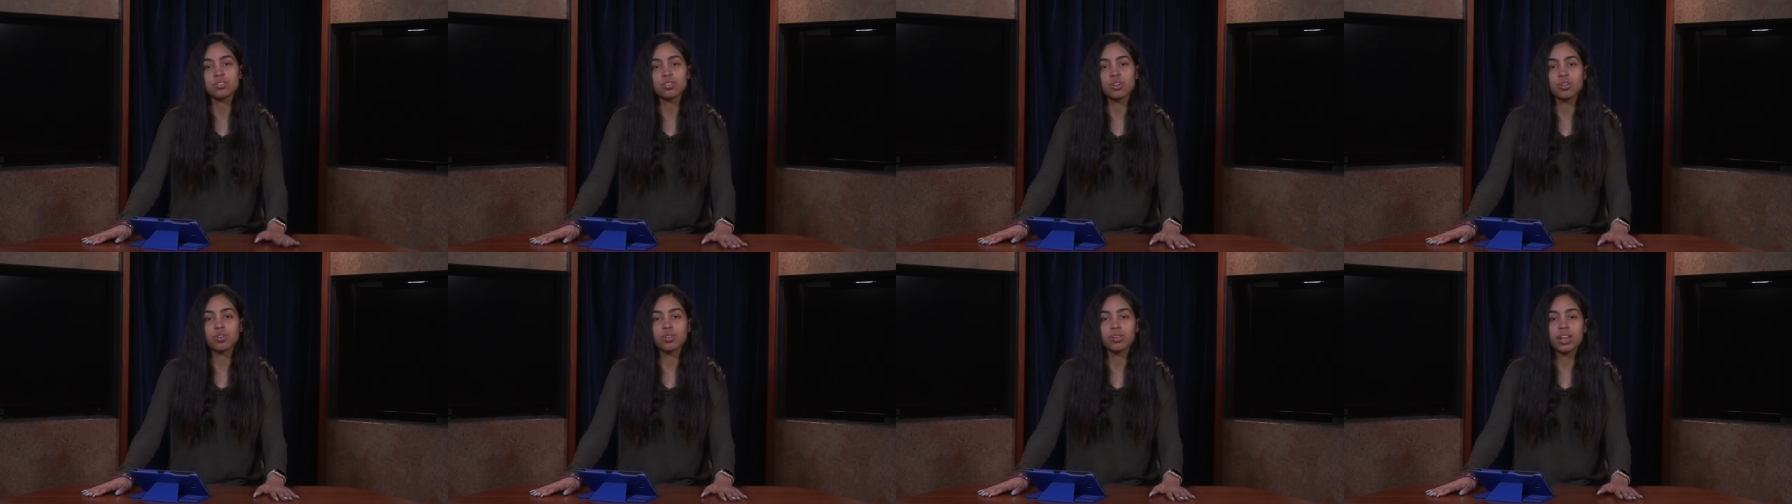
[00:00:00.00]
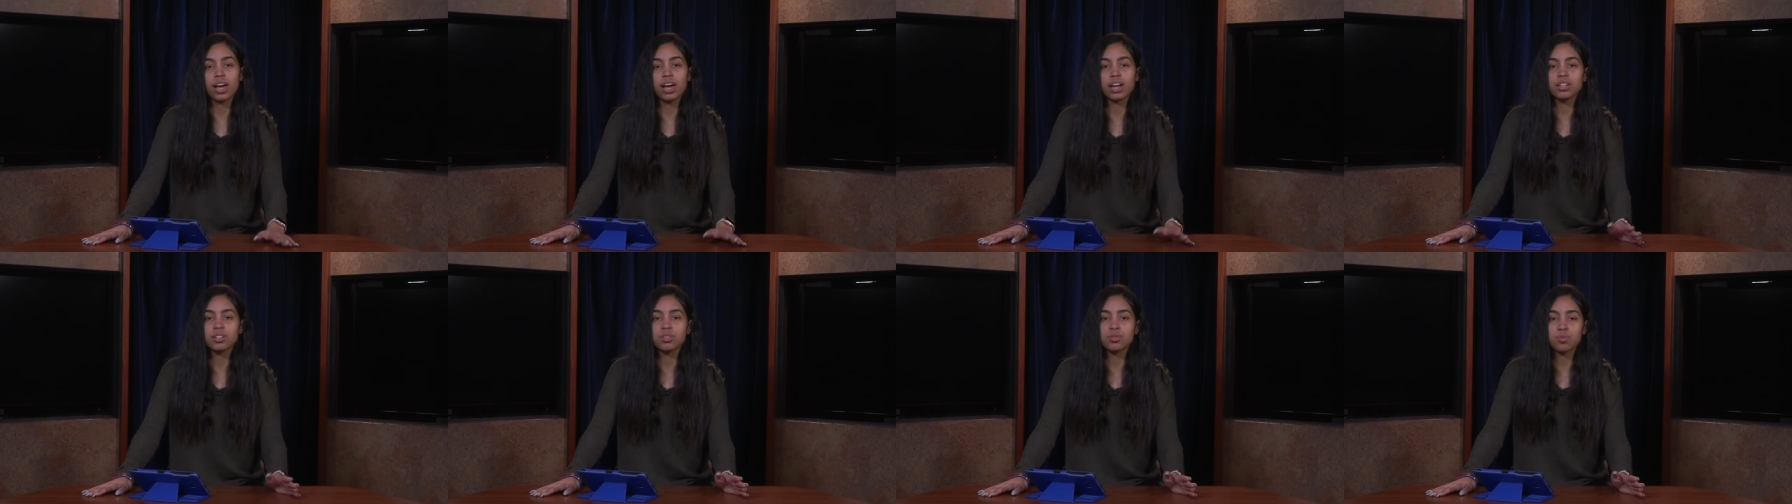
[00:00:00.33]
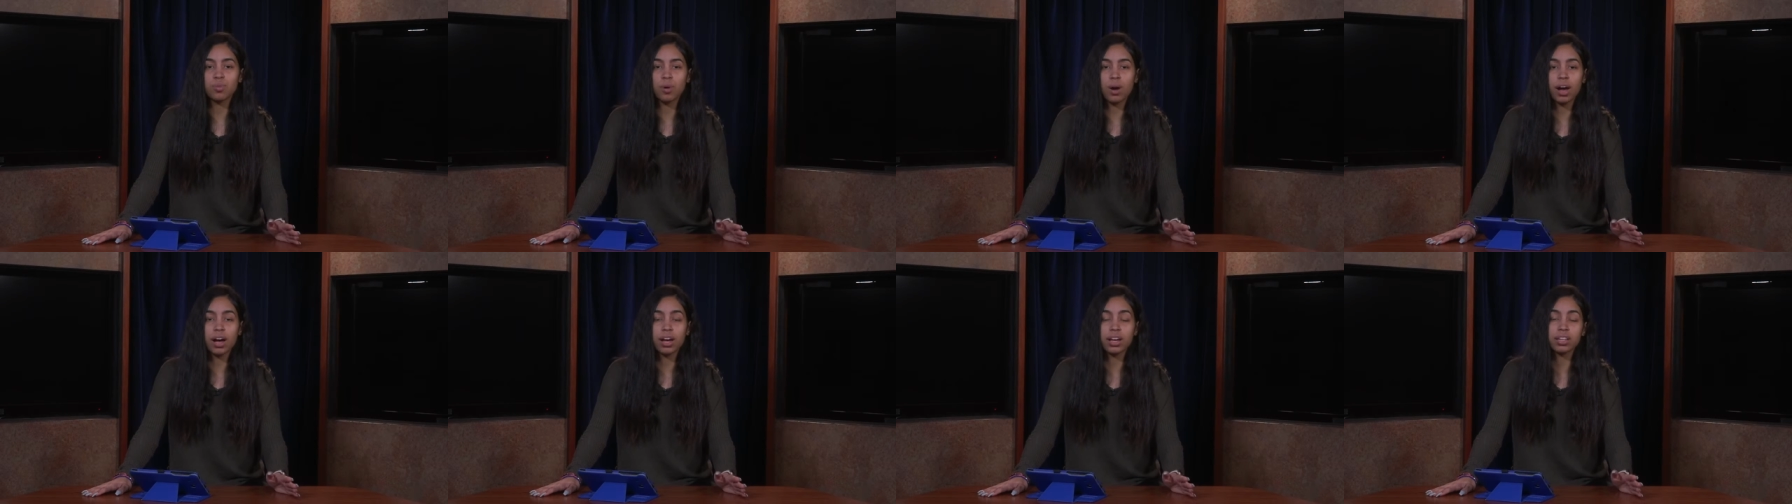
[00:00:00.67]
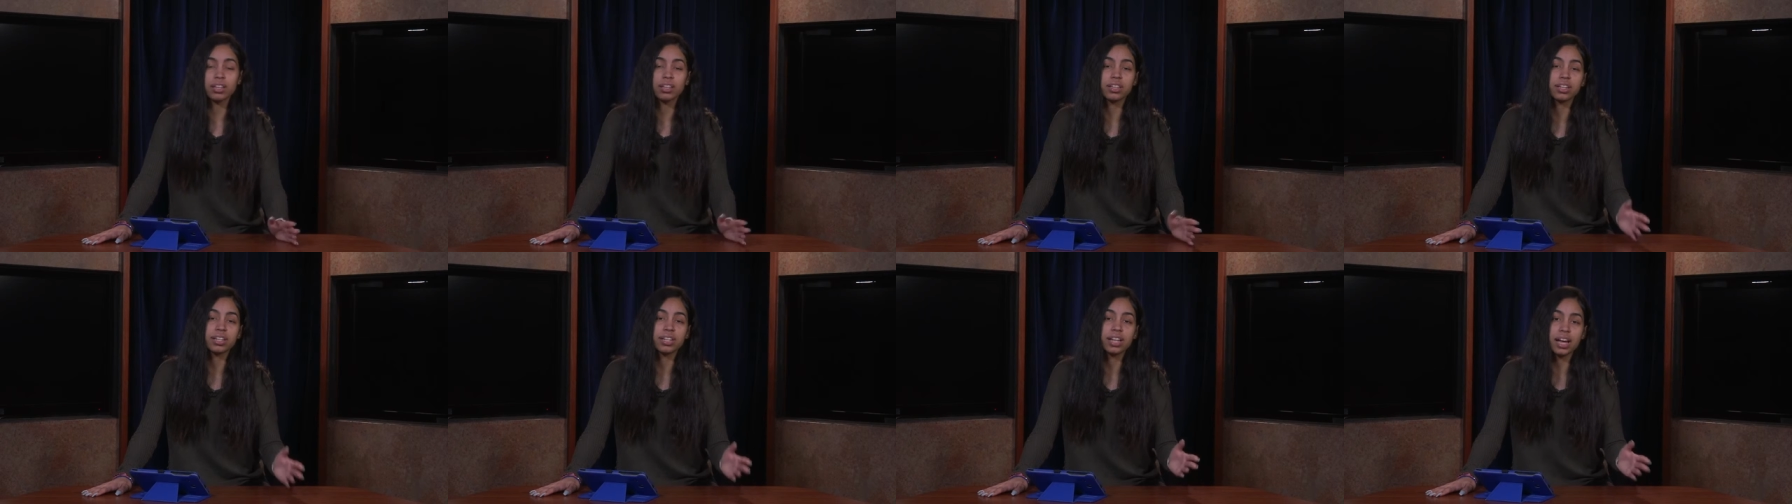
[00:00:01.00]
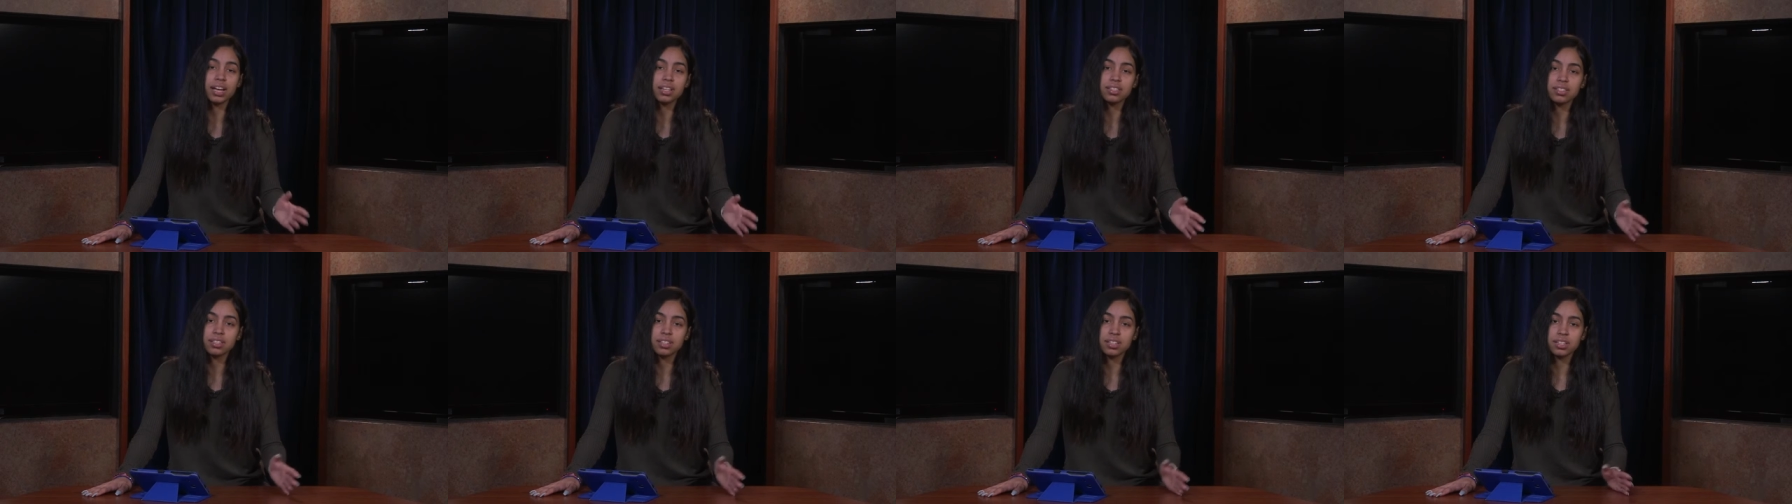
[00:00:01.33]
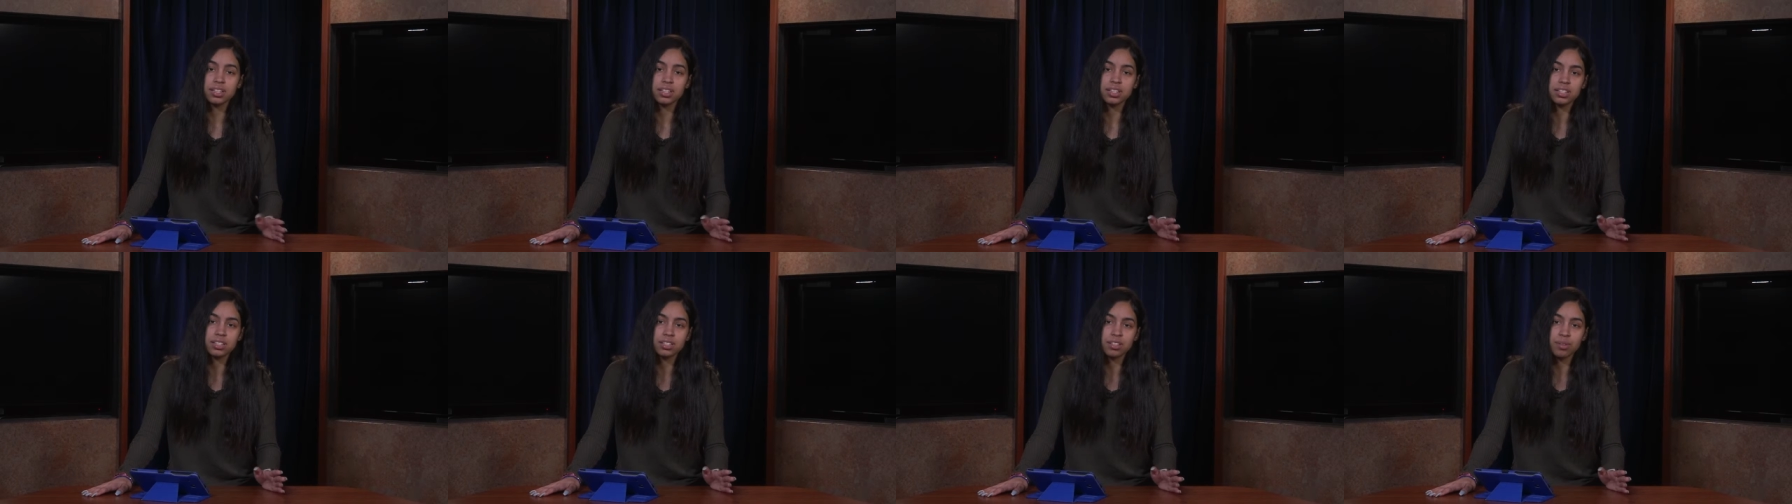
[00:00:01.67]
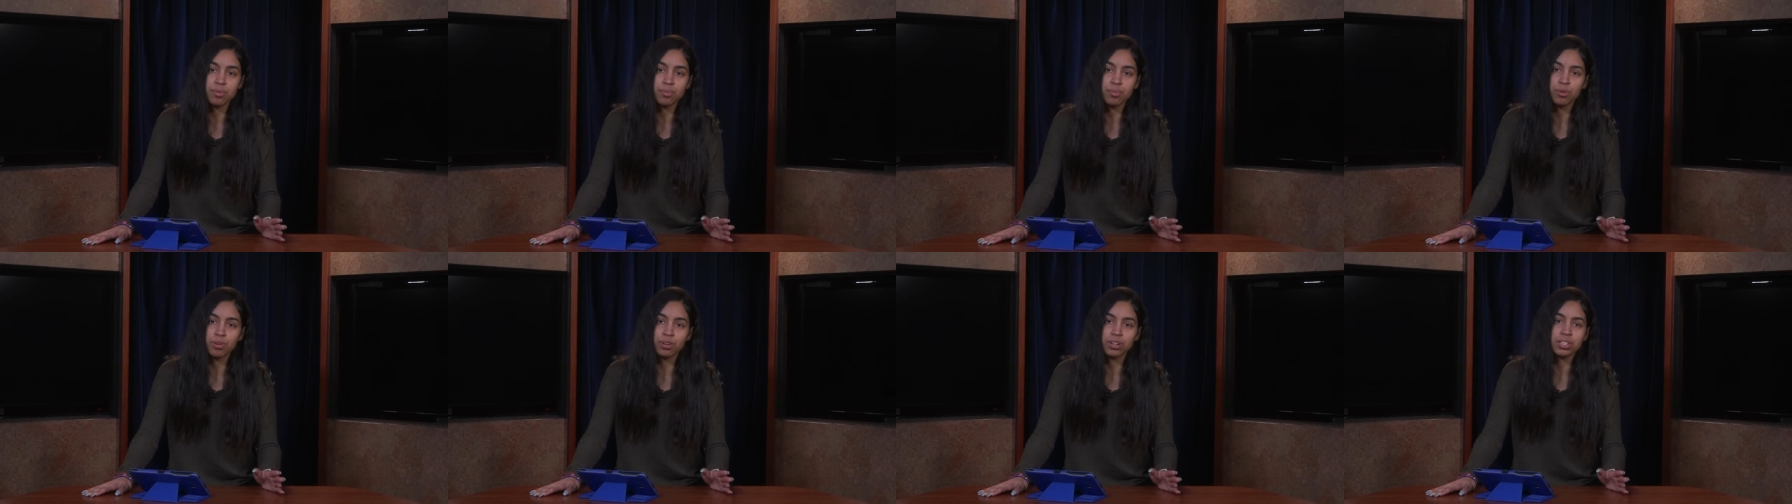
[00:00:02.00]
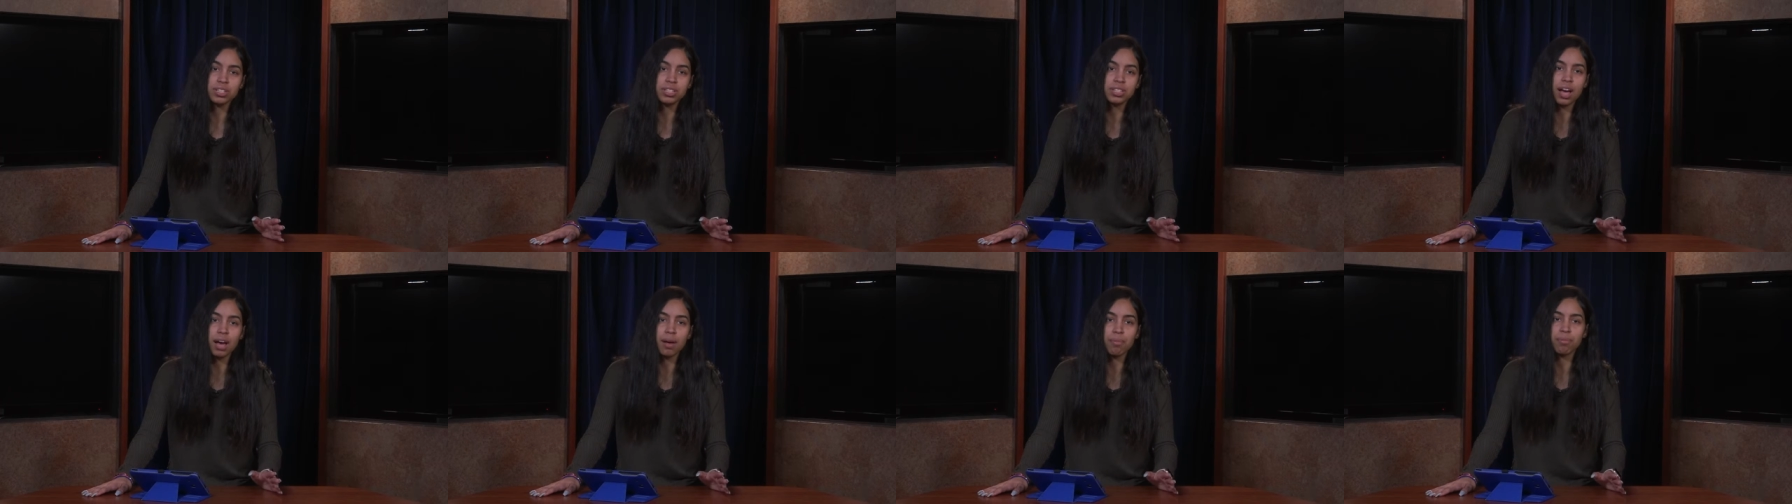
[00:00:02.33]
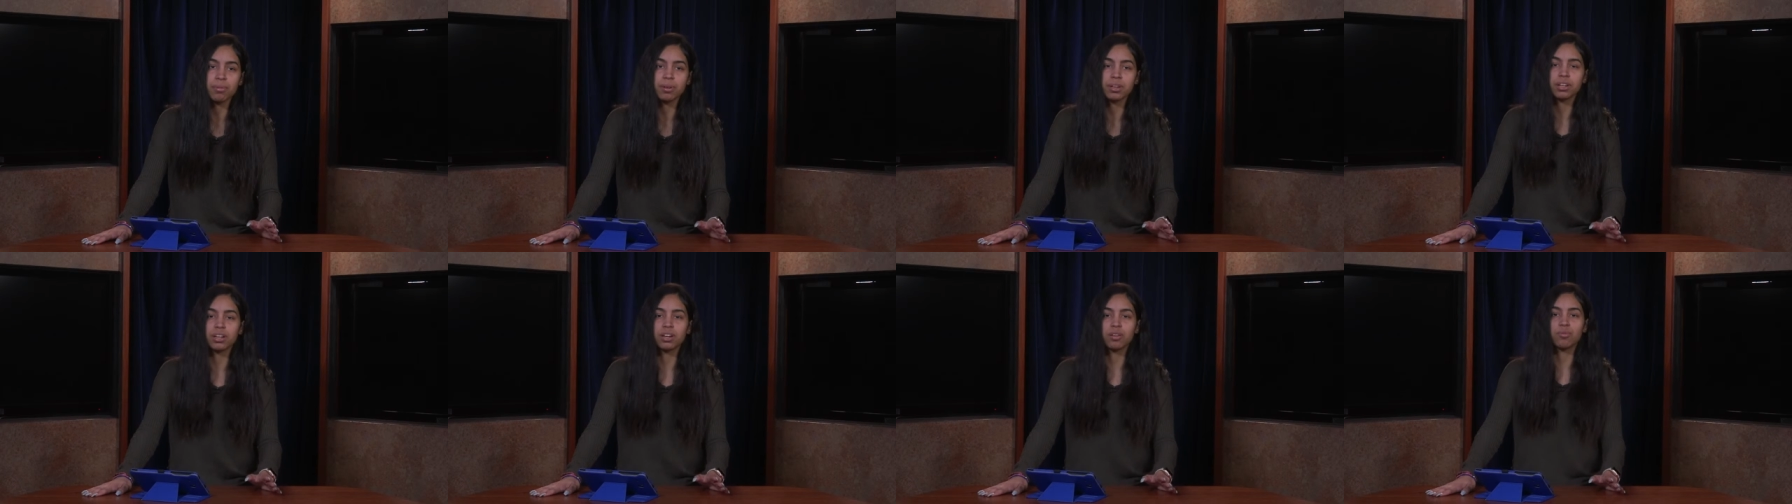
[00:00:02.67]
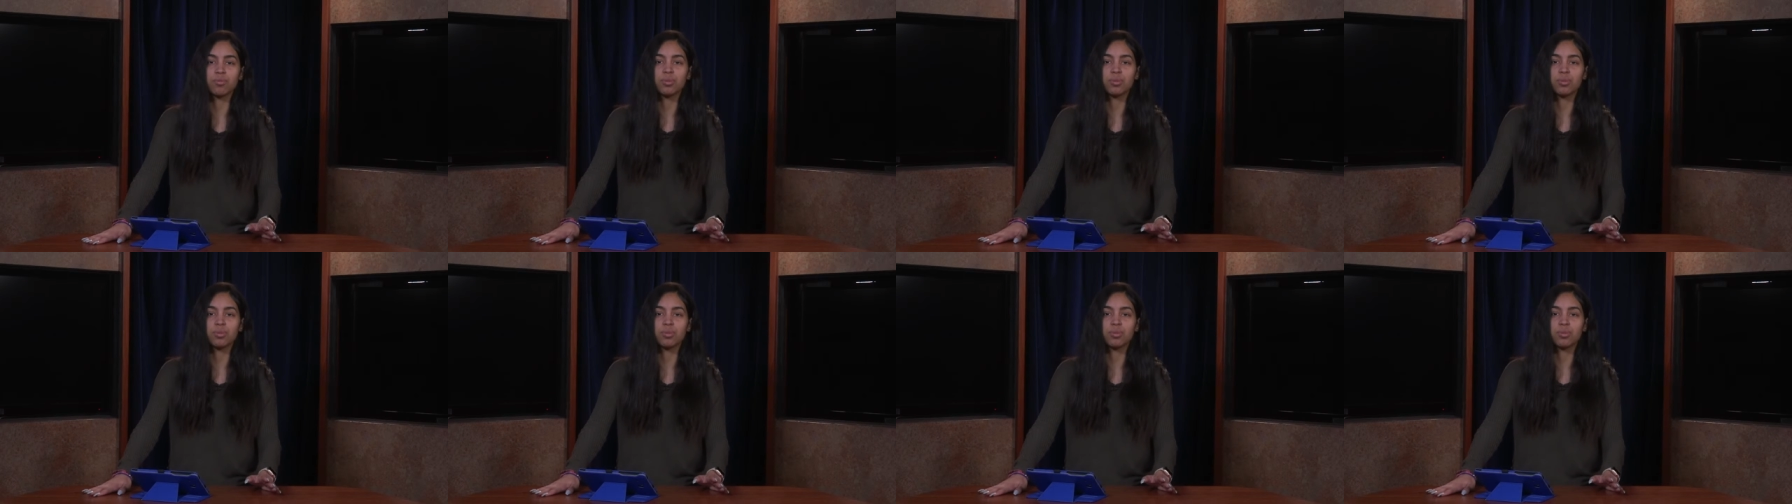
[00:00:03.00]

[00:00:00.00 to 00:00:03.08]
So that is why the glass ceiling is an important topic.